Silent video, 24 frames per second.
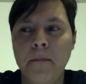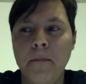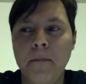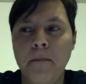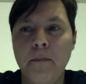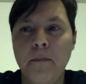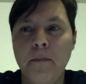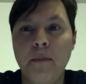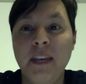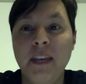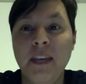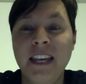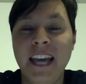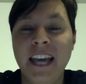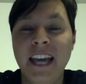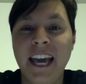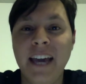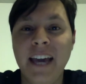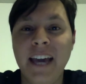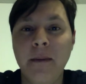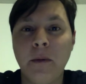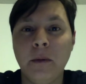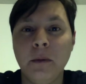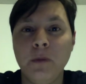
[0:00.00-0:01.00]
be
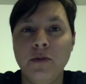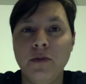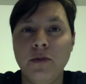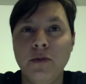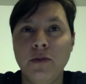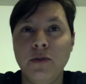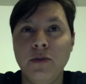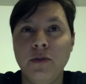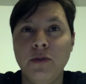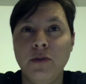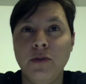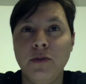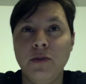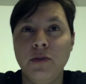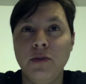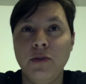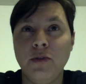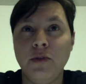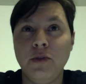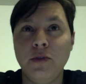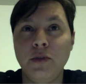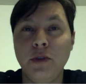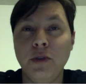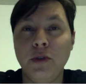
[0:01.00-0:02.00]
able
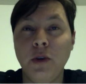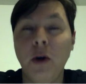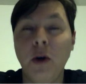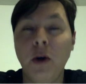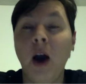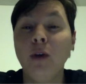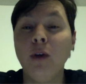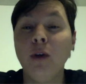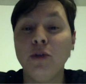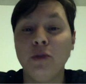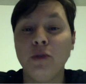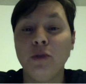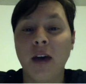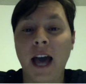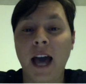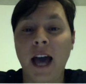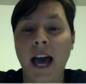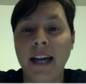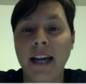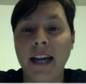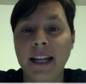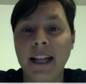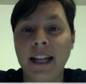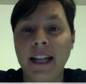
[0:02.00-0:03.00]
to know how to
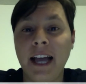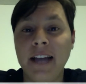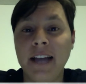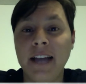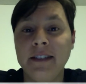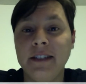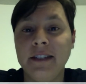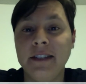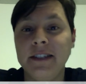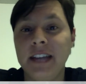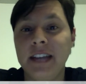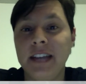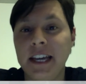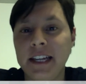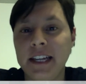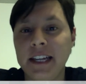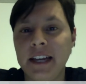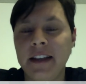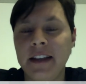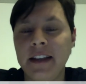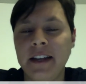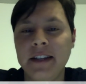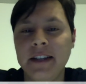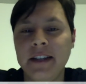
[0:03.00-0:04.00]
analyze the
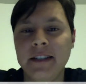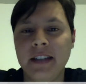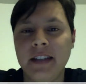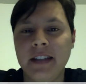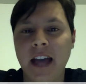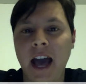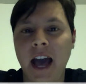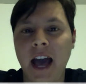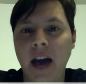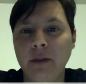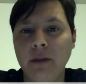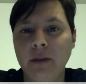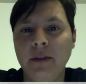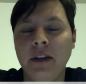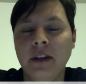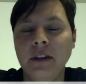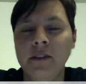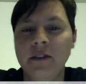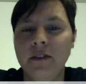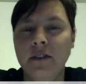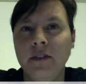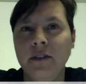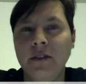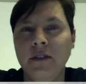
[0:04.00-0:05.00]
data that is out
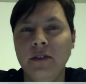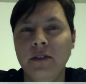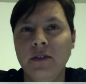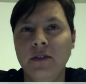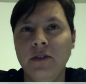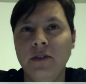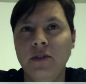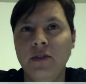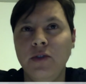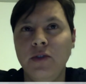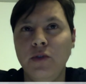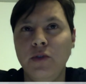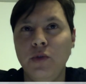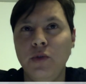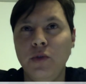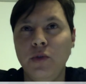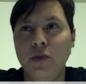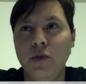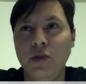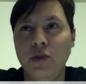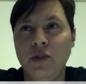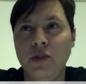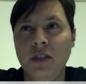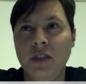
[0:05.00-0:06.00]
there, to
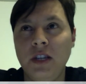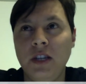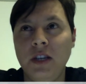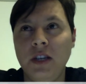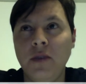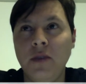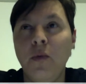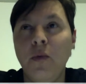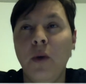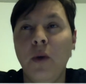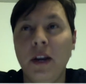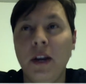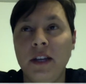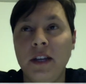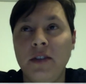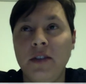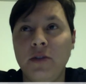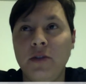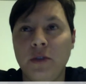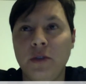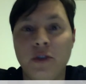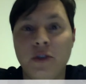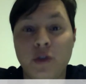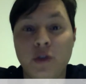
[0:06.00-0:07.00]
see what is
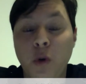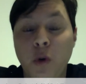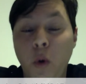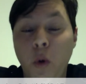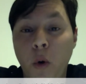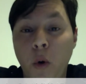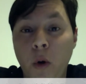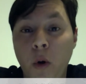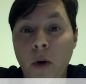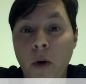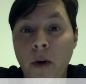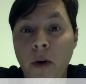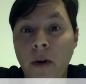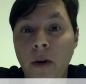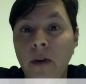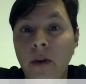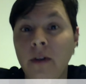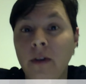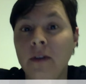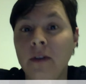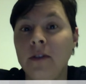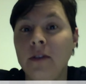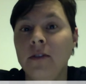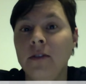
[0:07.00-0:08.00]
your
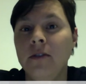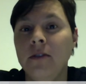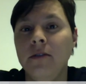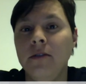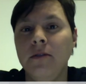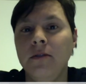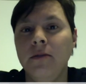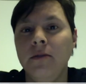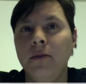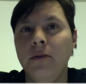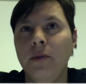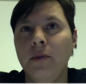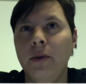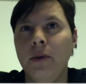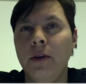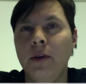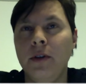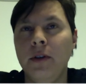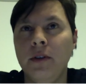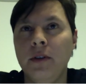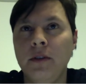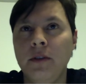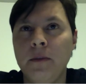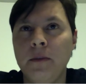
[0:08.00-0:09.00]
score
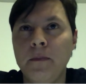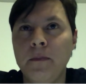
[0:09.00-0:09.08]
with